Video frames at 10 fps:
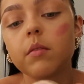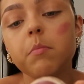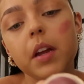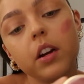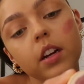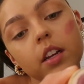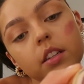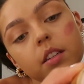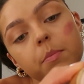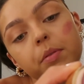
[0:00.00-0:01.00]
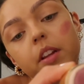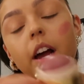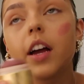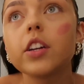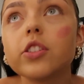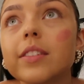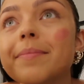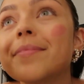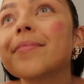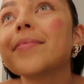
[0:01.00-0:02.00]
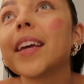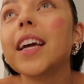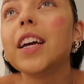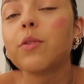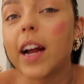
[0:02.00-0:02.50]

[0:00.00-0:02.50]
Merit blush in